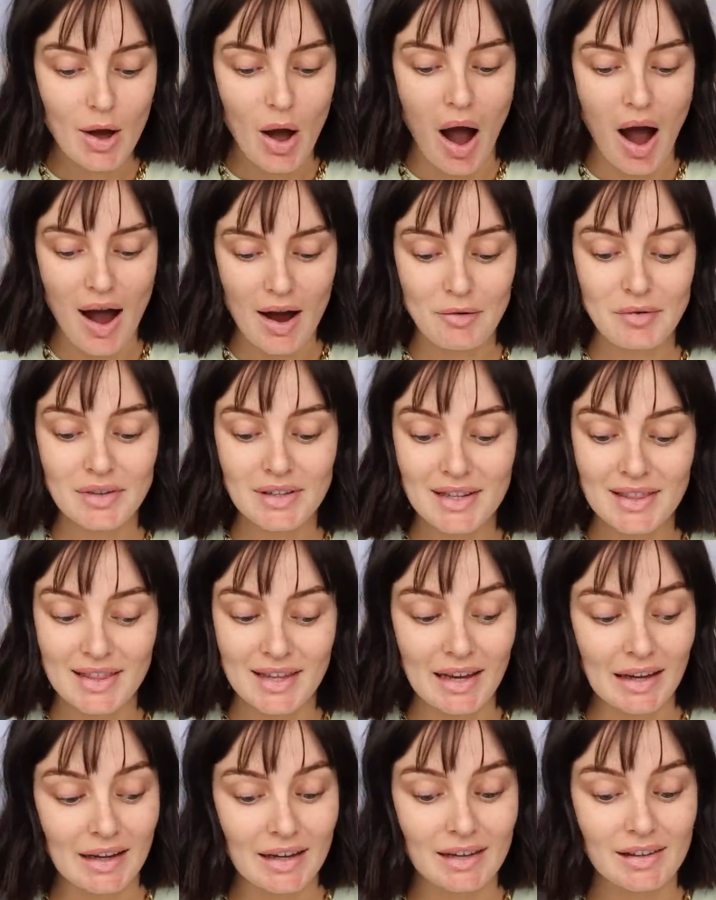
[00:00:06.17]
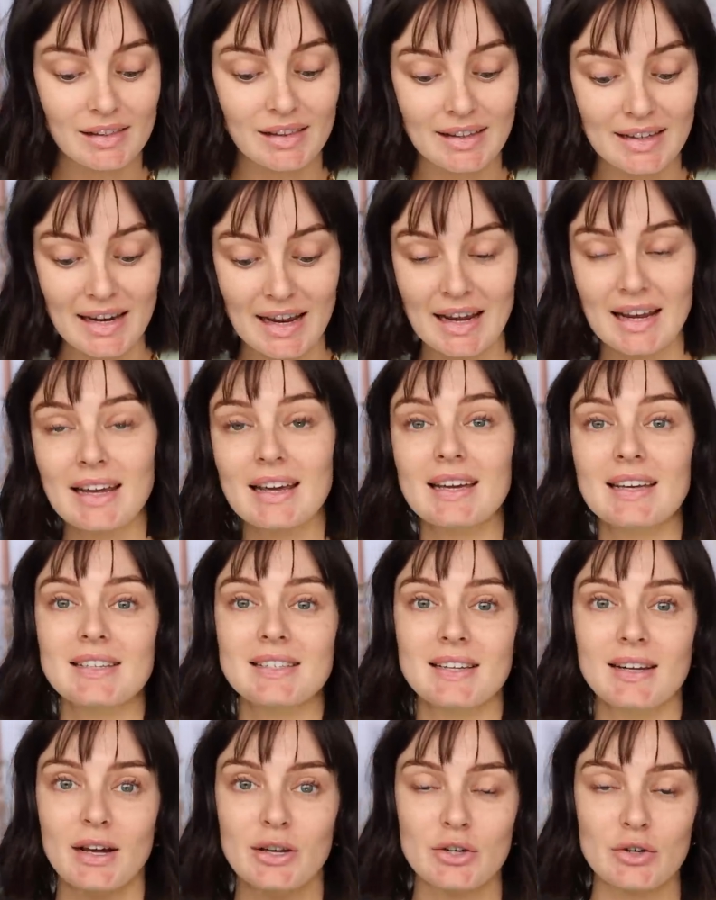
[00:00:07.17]
I really think Clinique is
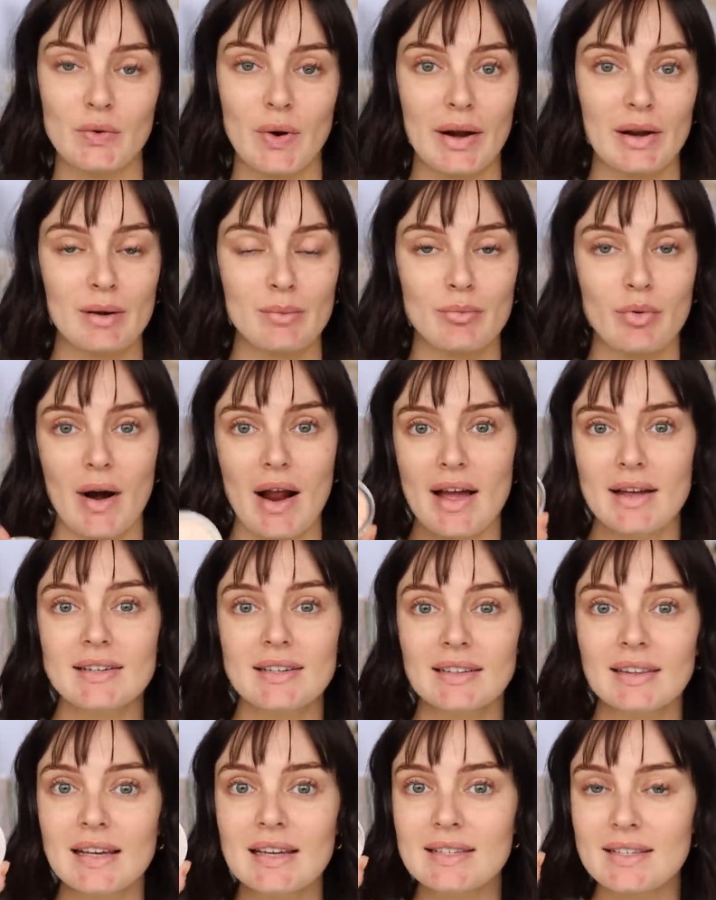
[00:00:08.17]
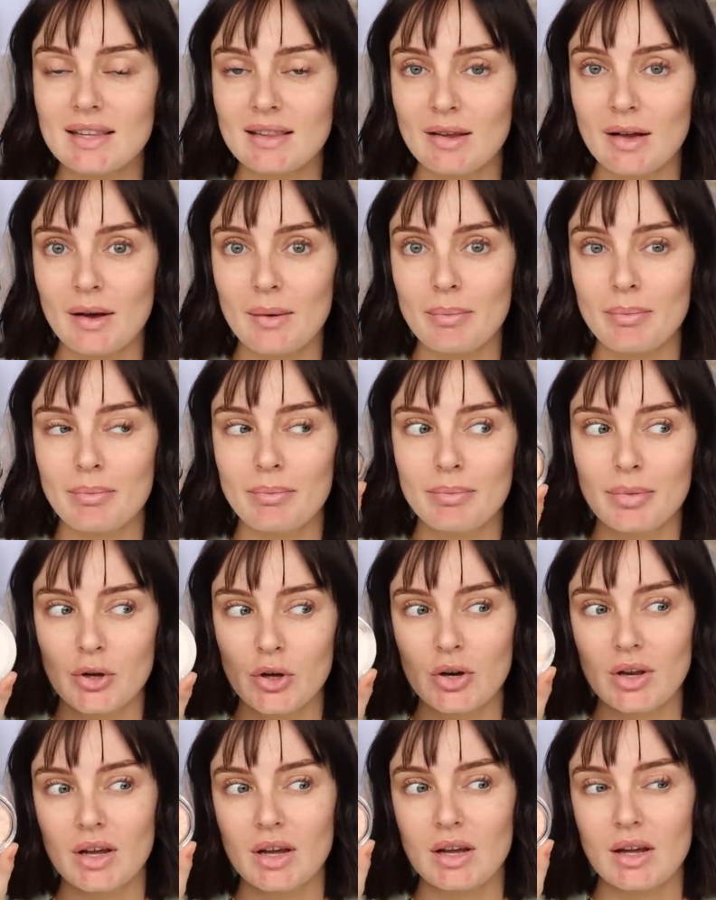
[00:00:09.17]
an underrated brand, at least in the
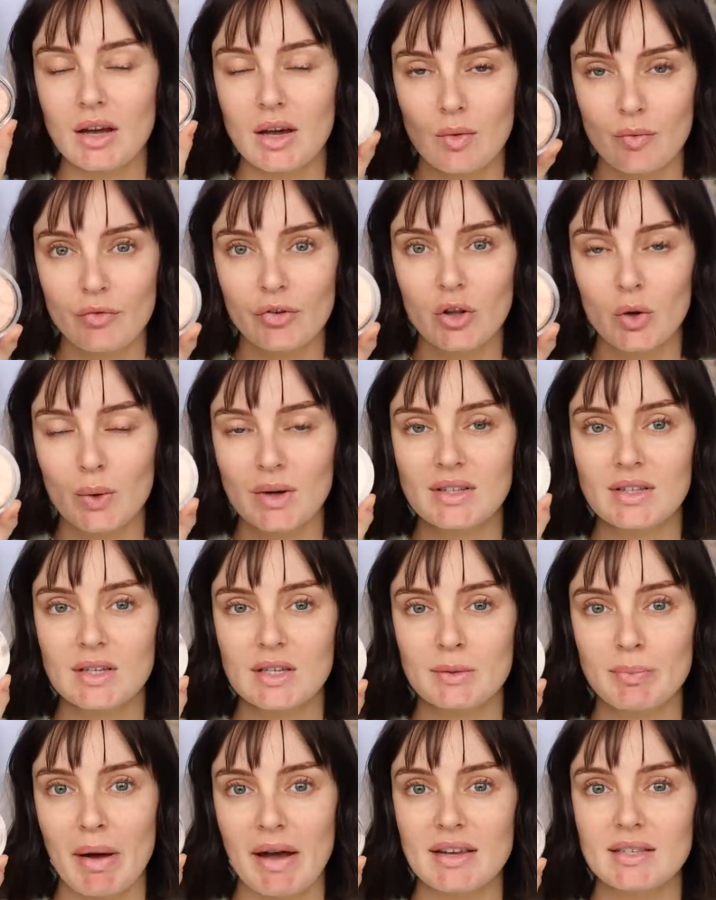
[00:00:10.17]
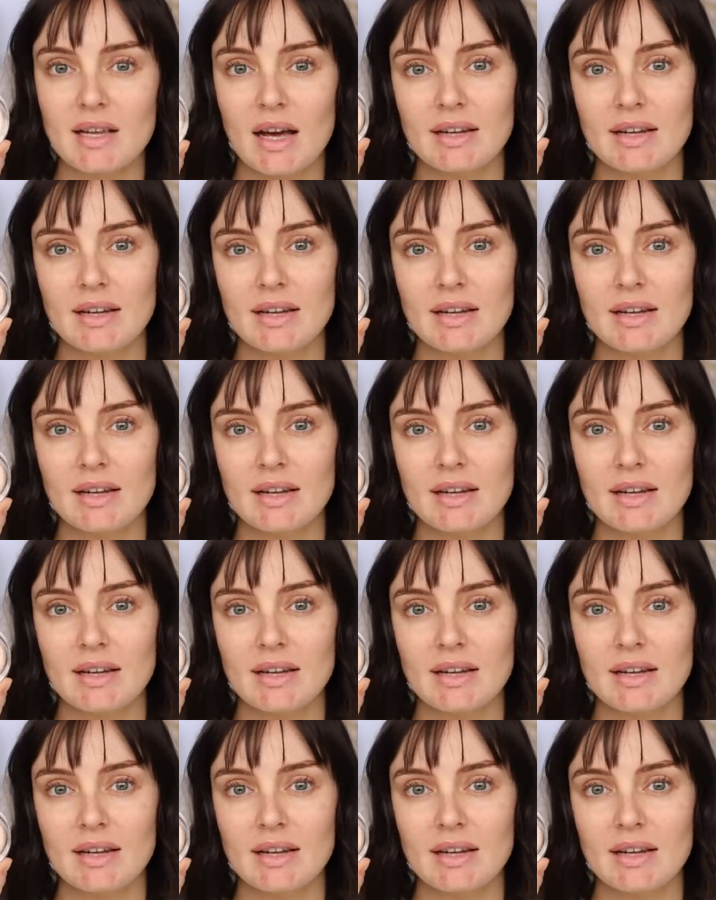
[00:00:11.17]
beauty influencer space.